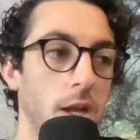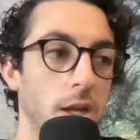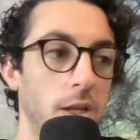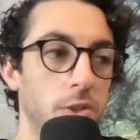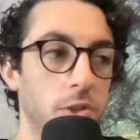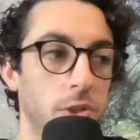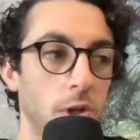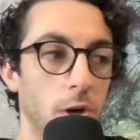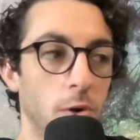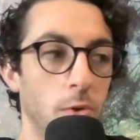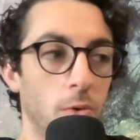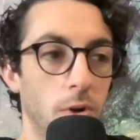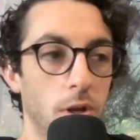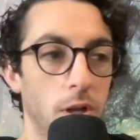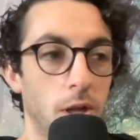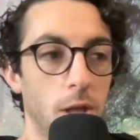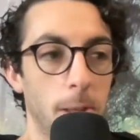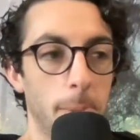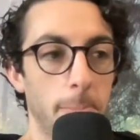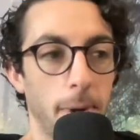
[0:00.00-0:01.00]
So
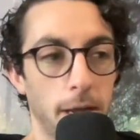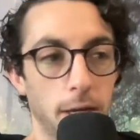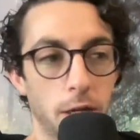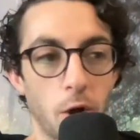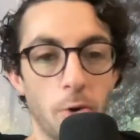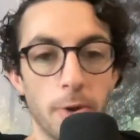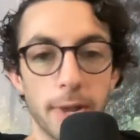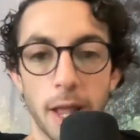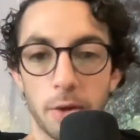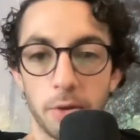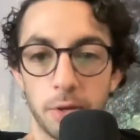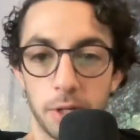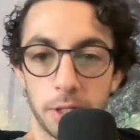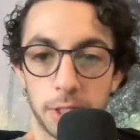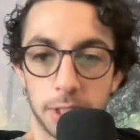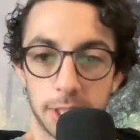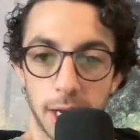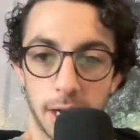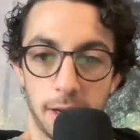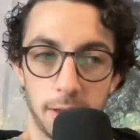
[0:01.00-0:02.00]
by going out into the
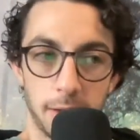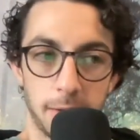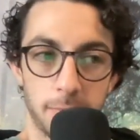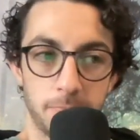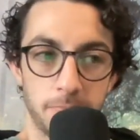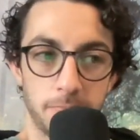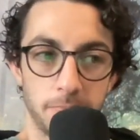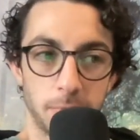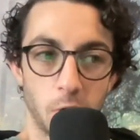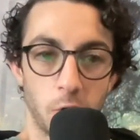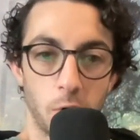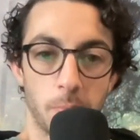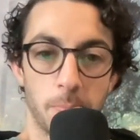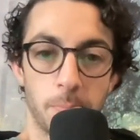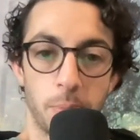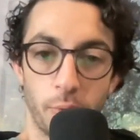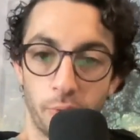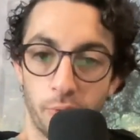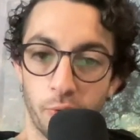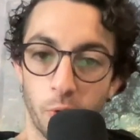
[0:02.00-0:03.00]
stadium
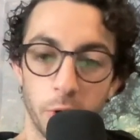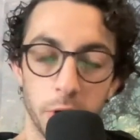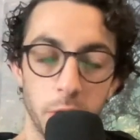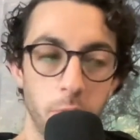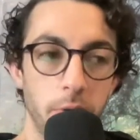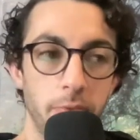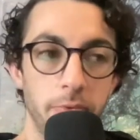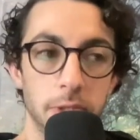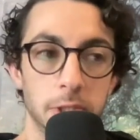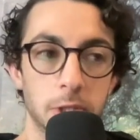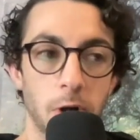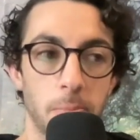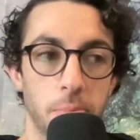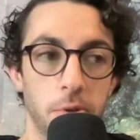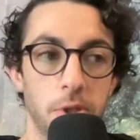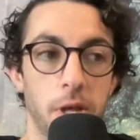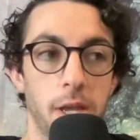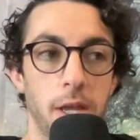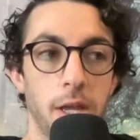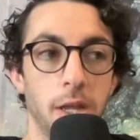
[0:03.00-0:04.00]
before you even start
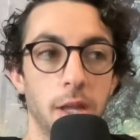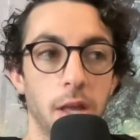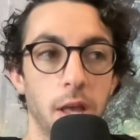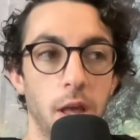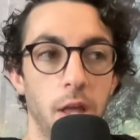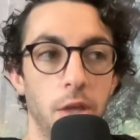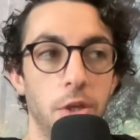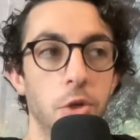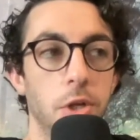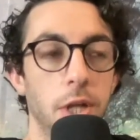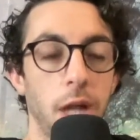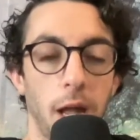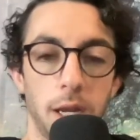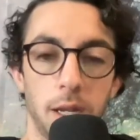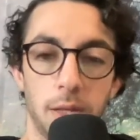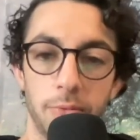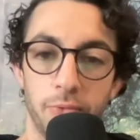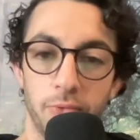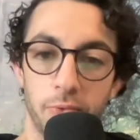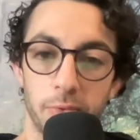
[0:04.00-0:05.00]
playing, you're kind
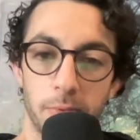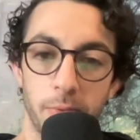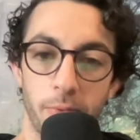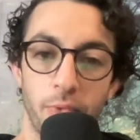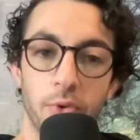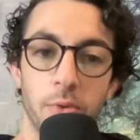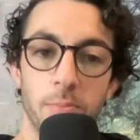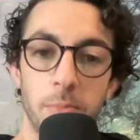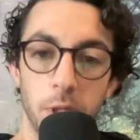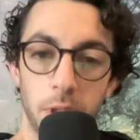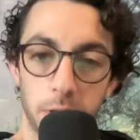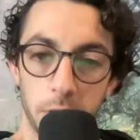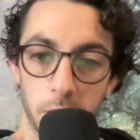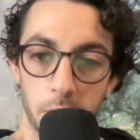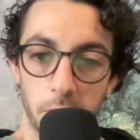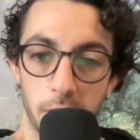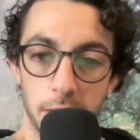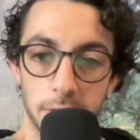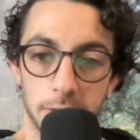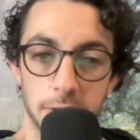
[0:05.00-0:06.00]
of
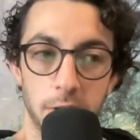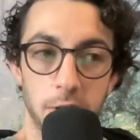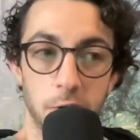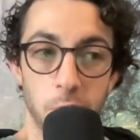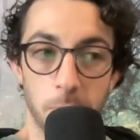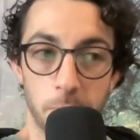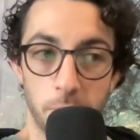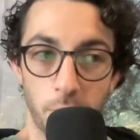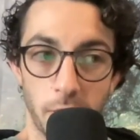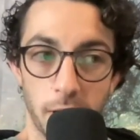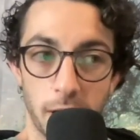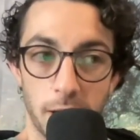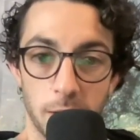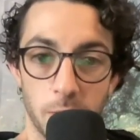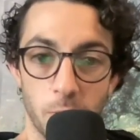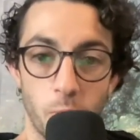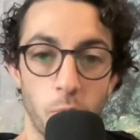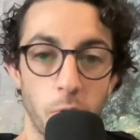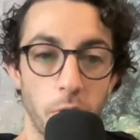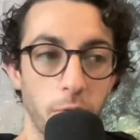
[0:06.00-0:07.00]
familiarizing your brain
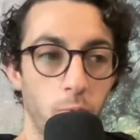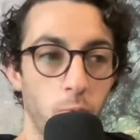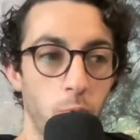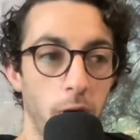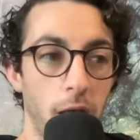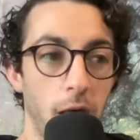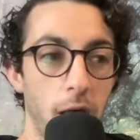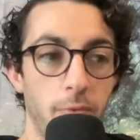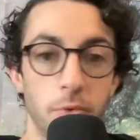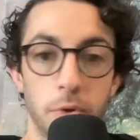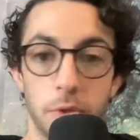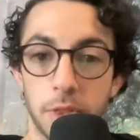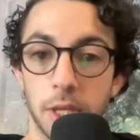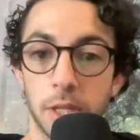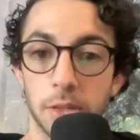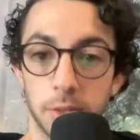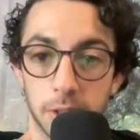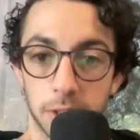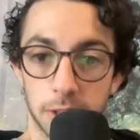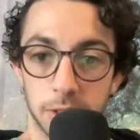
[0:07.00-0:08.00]
with what everything
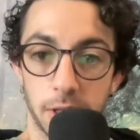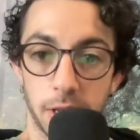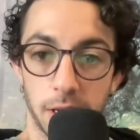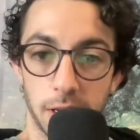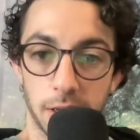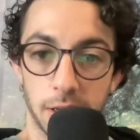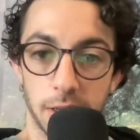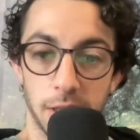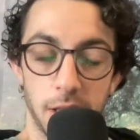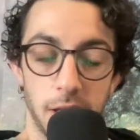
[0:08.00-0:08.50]
looks like.